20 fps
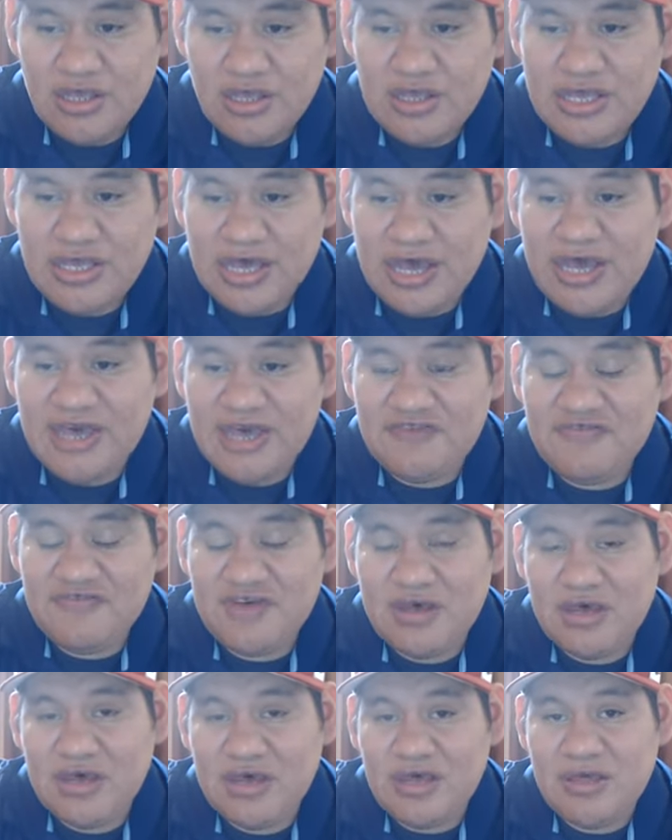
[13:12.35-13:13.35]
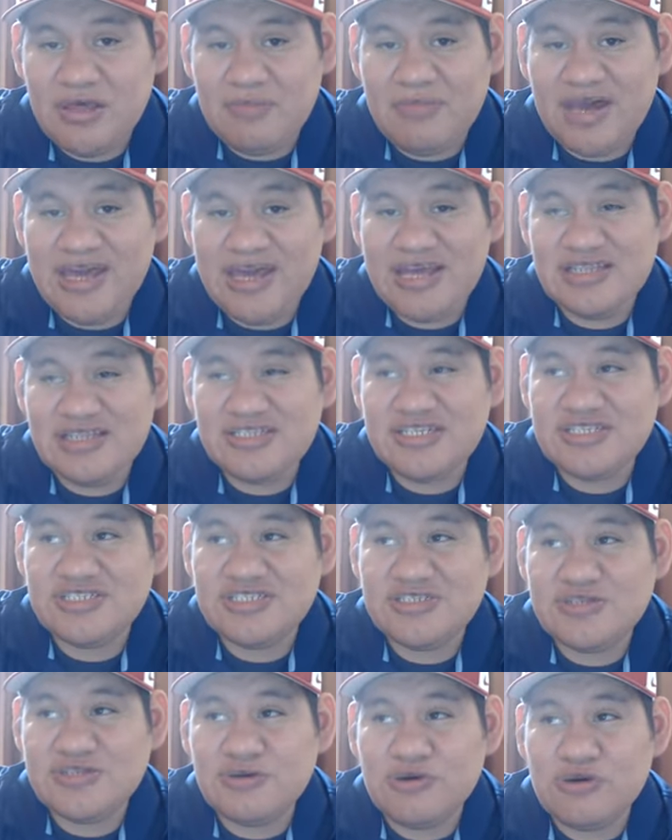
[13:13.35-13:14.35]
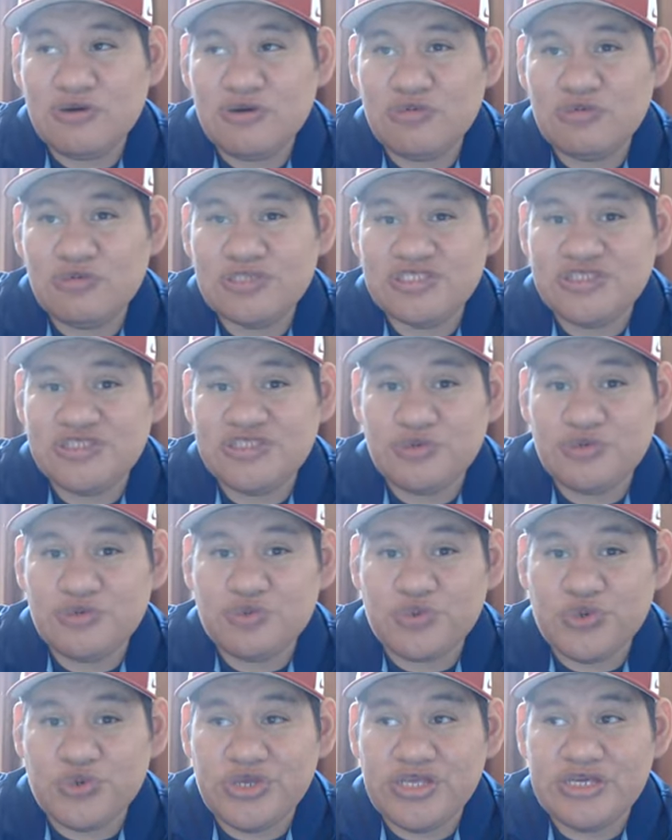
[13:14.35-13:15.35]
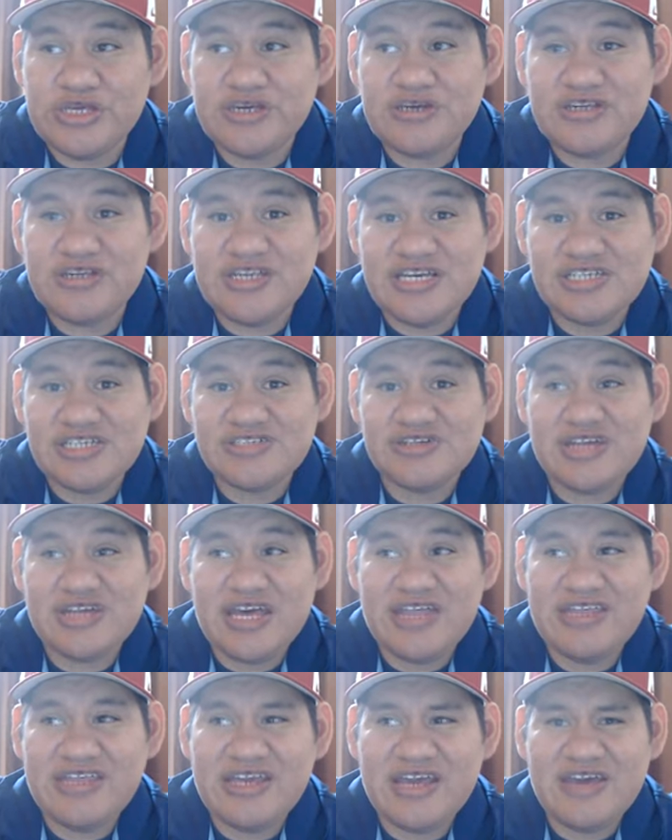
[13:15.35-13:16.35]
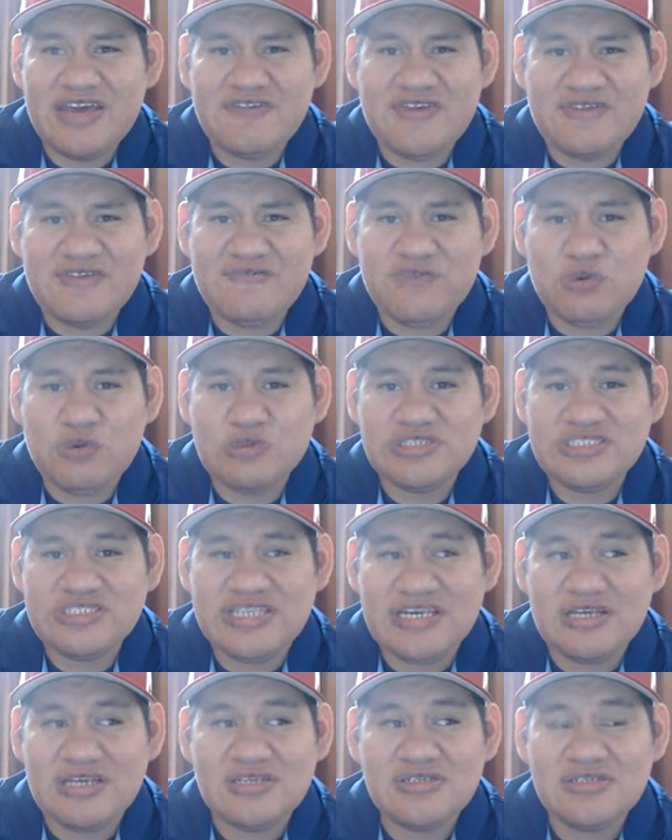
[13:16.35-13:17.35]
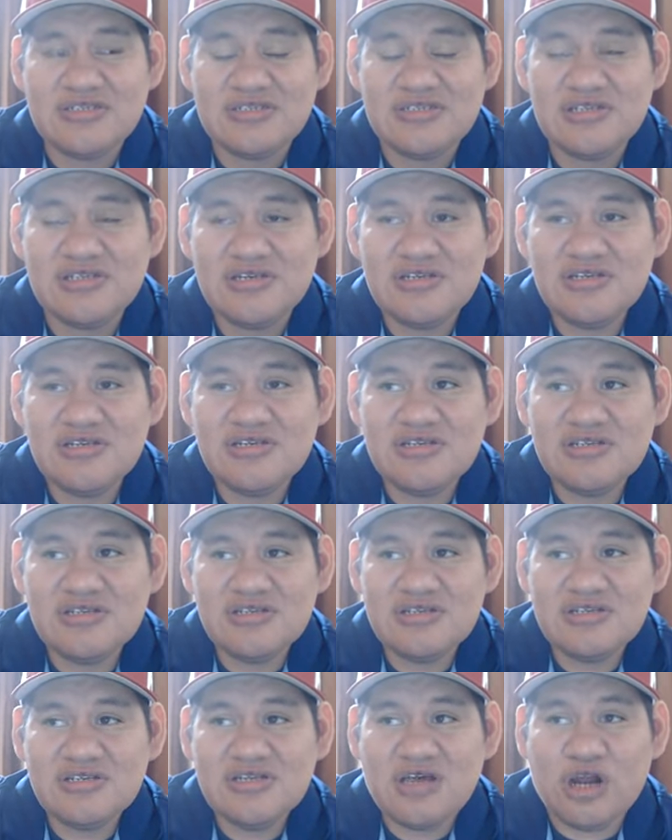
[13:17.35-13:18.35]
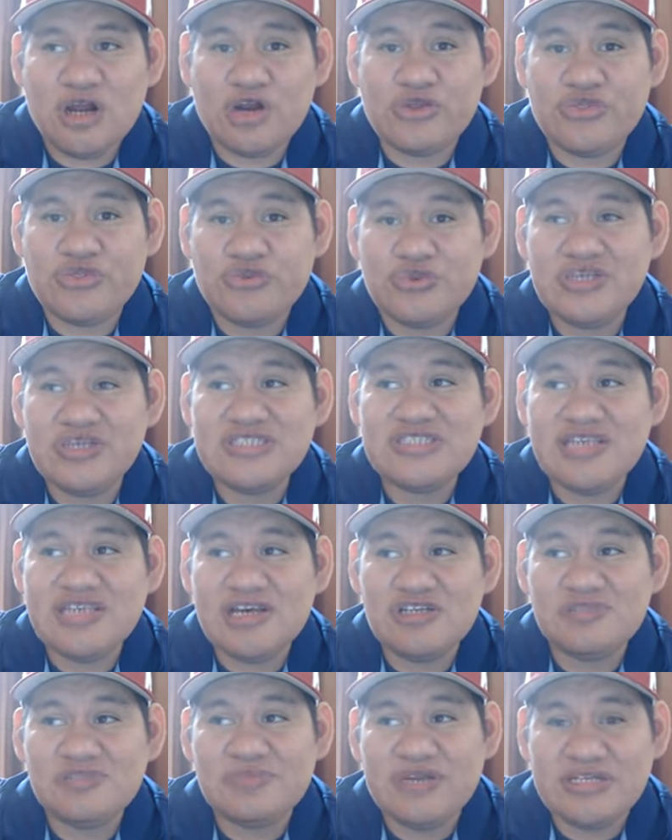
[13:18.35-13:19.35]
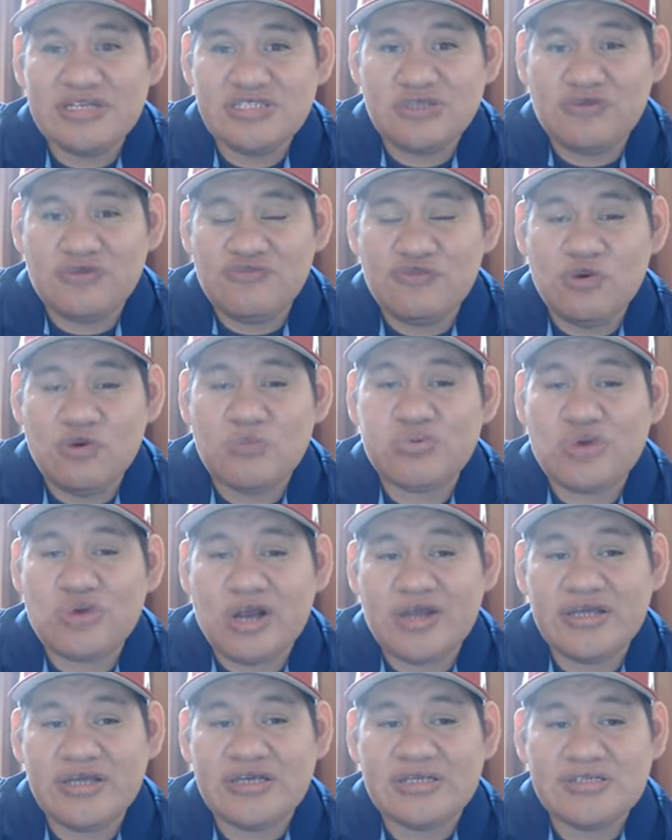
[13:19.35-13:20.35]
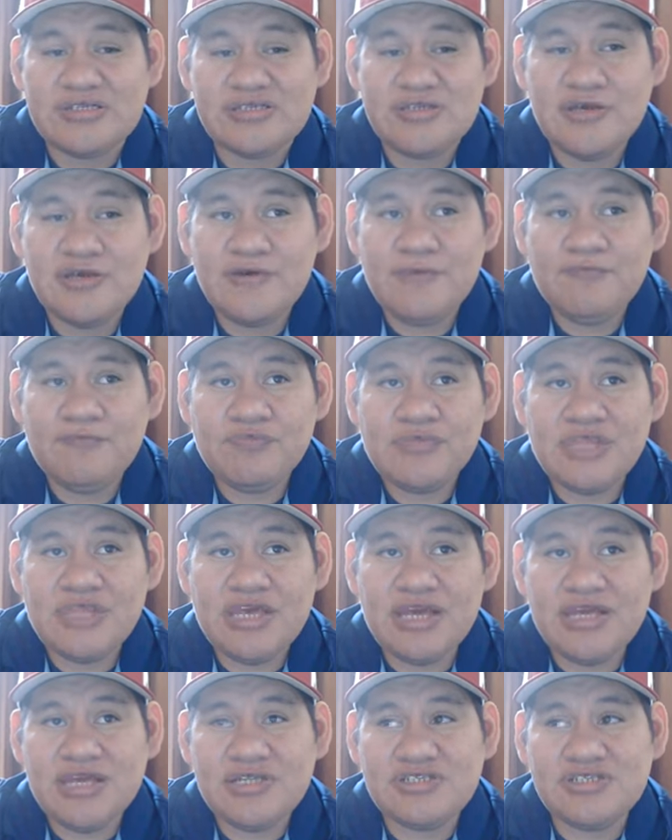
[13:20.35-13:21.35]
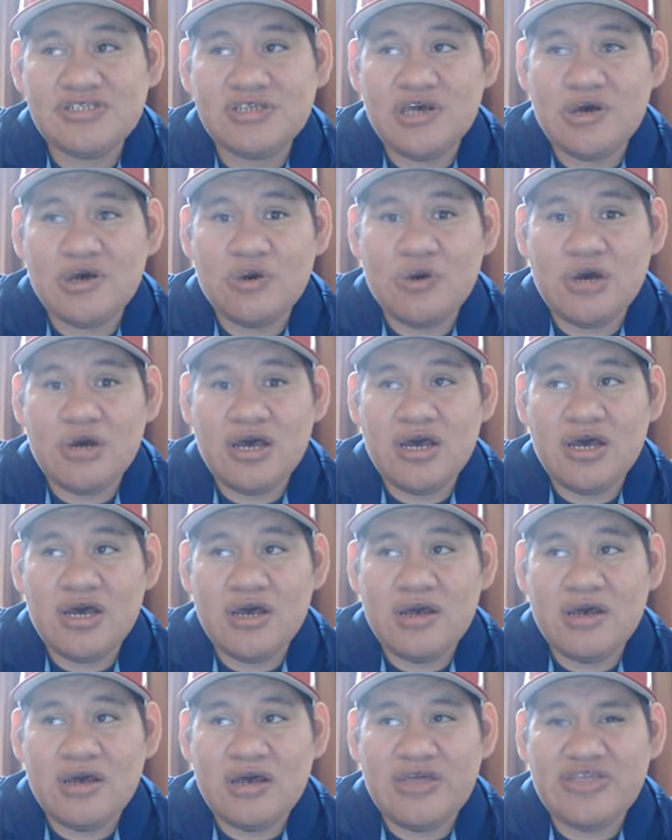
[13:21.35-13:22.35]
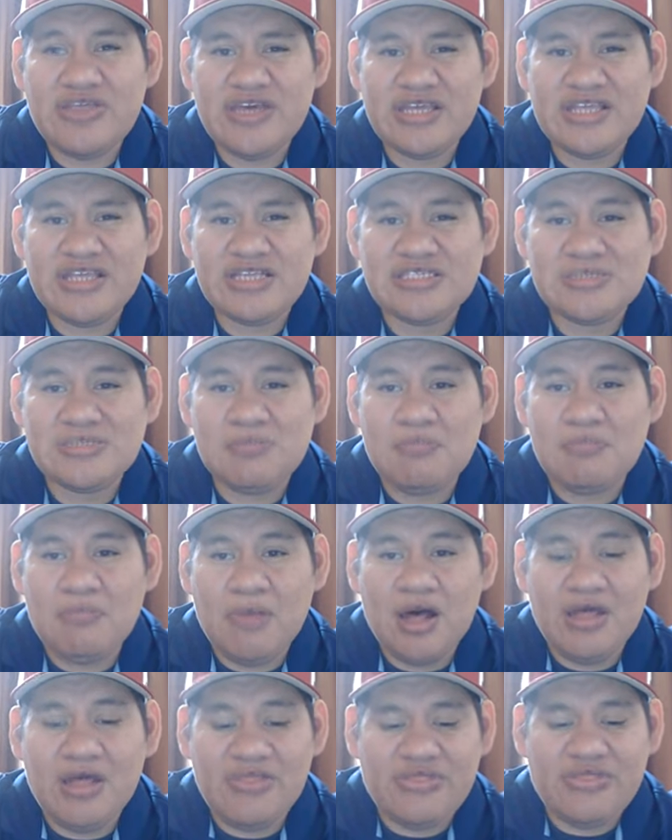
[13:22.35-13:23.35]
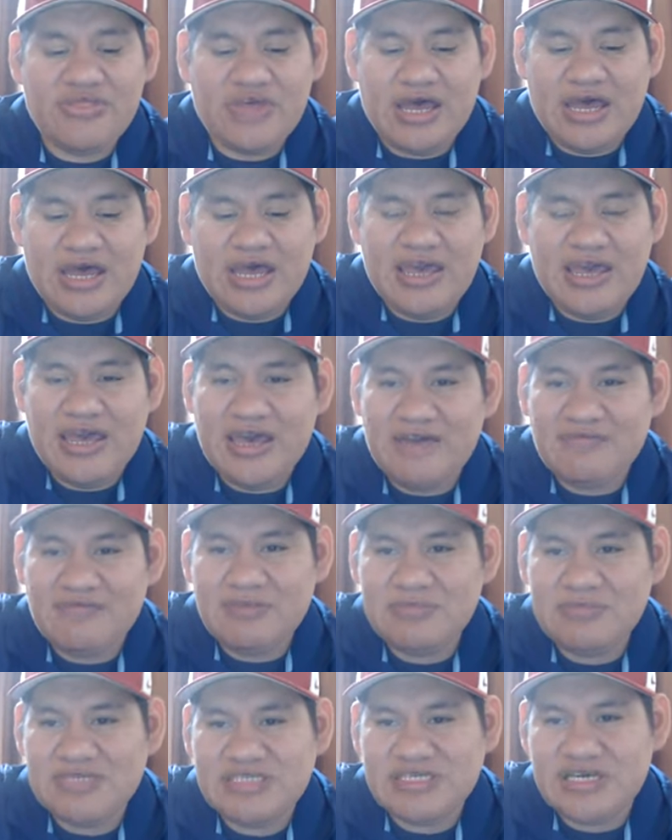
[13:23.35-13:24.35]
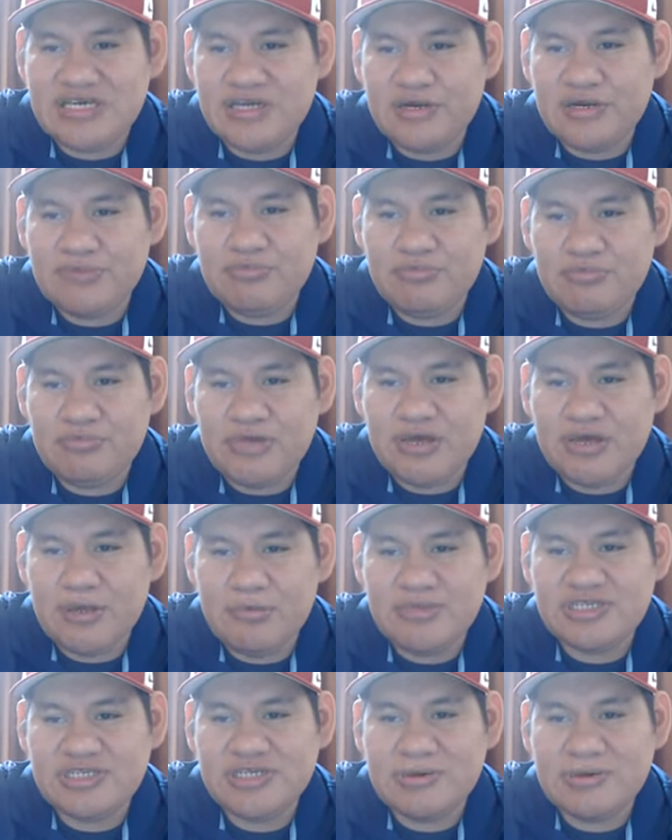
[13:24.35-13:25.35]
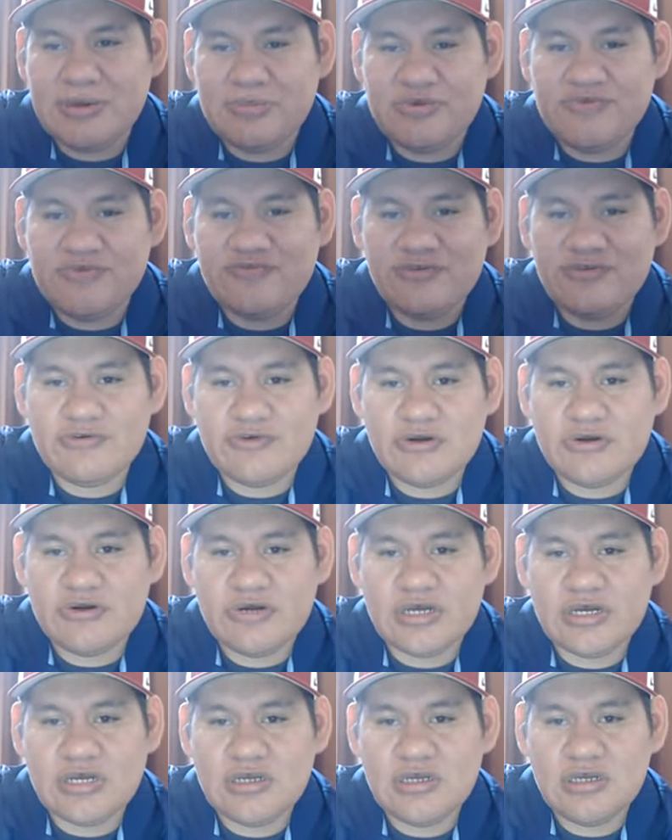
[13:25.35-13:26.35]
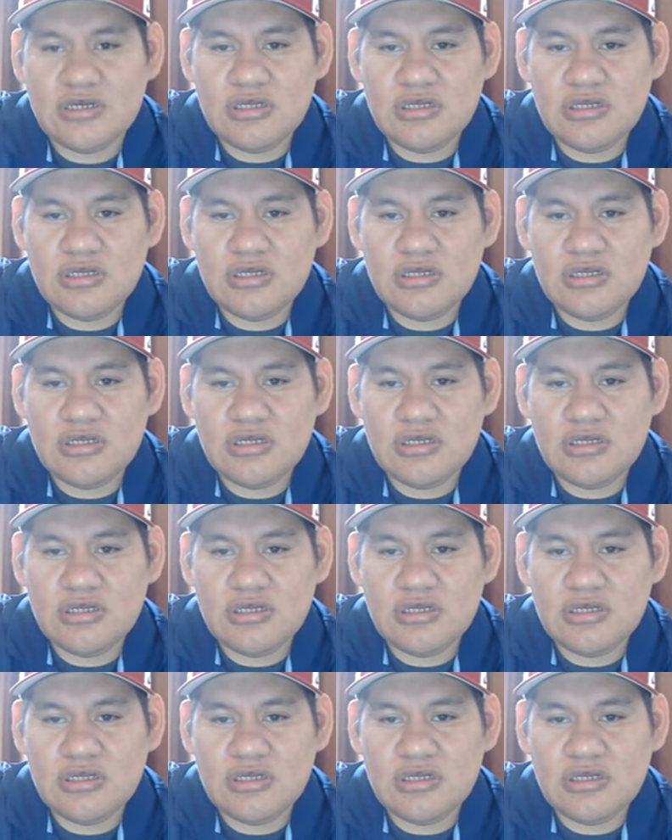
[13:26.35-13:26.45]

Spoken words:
Yeah, I have my Etsy store was doing really good yesterday. I think I had like 4 sales or 3 sales, but I sold 4 products. And so I think this month I have, let me see here. Let me check my Printful real quick.